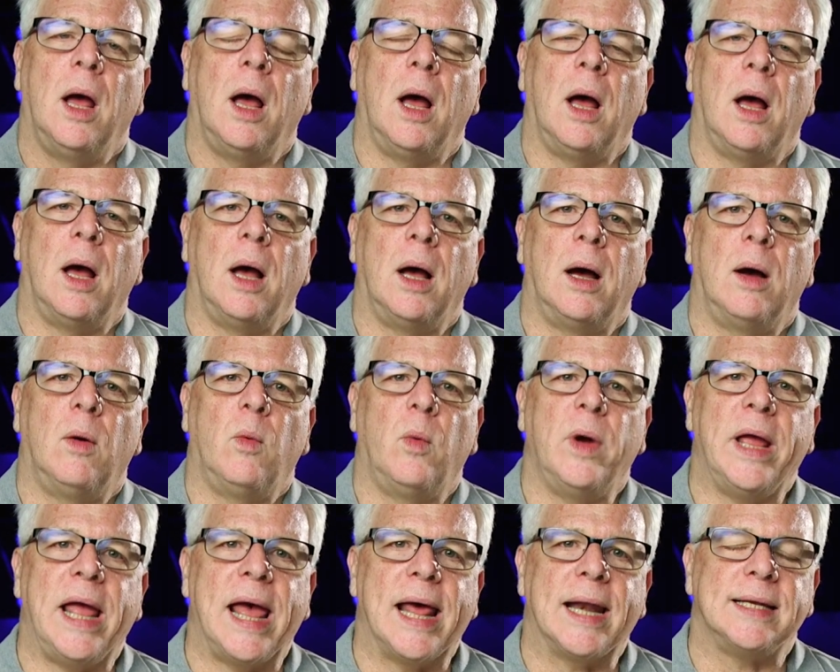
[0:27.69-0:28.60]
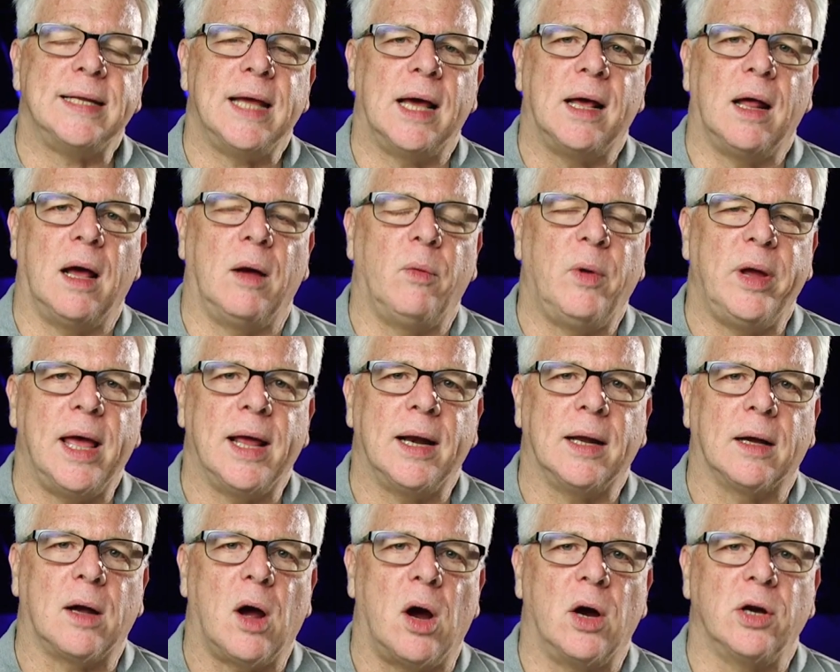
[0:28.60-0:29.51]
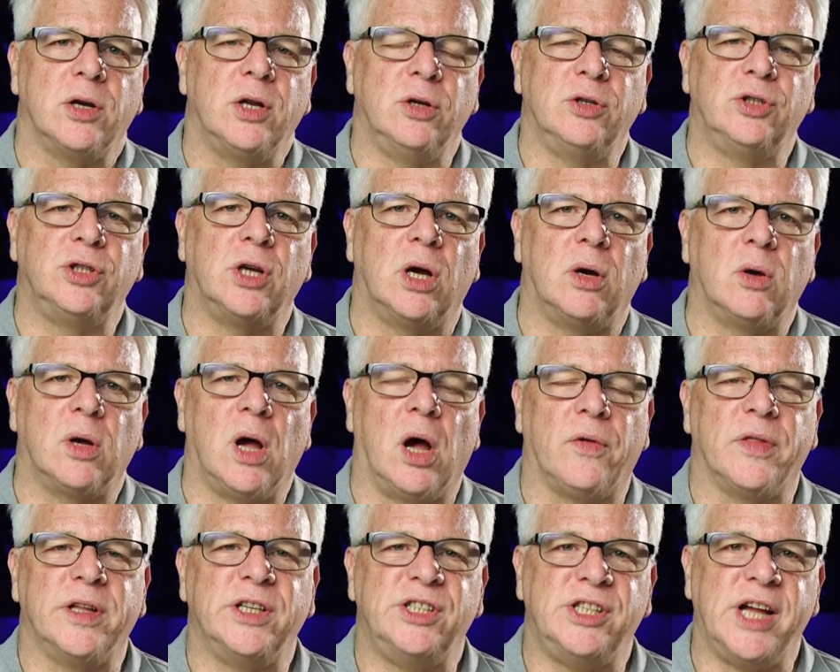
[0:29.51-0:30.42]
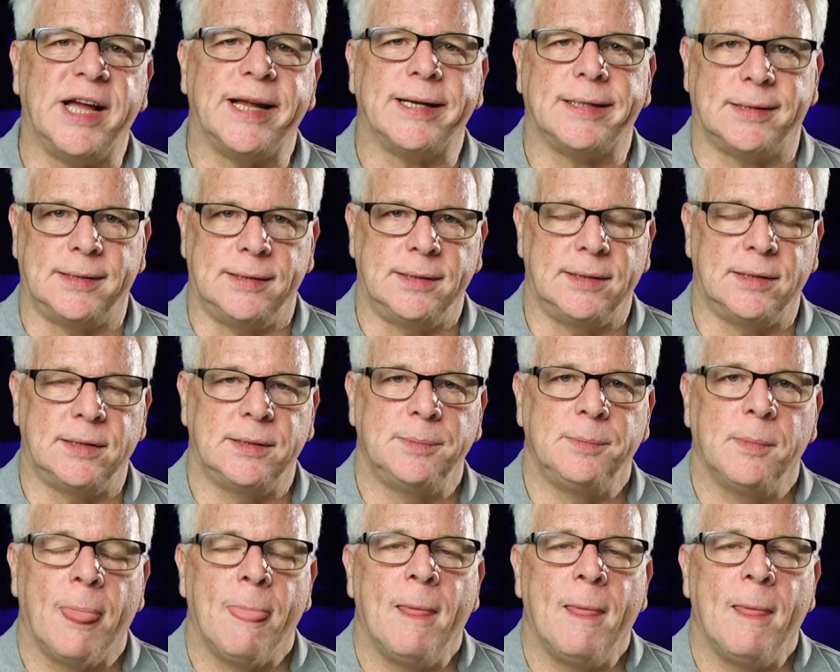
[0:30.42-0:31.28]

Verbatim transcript: Uh, we had a we had a cartoon show called The Jetsons.